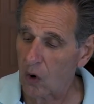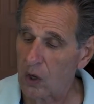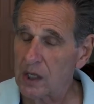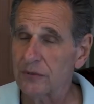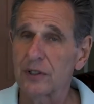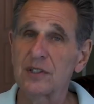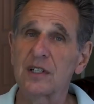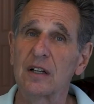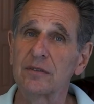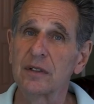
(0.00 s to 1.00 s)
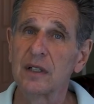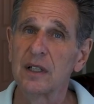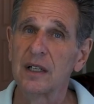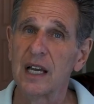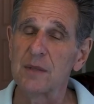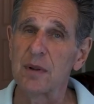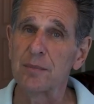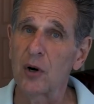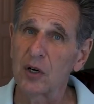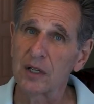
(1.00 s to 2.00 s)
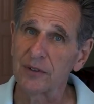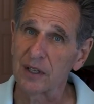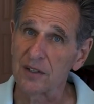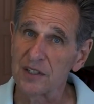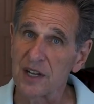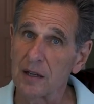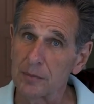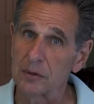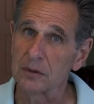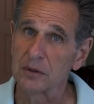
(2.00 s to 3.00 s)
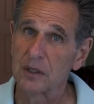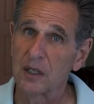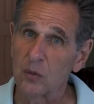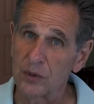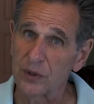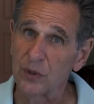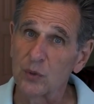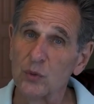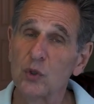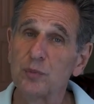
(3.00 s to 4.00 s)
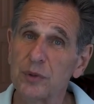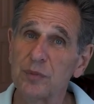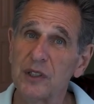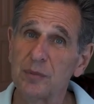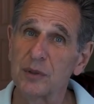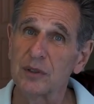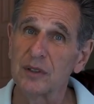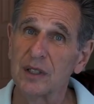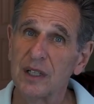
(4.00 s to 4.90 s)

All of her stuff has been part of an ensemble with a group of people.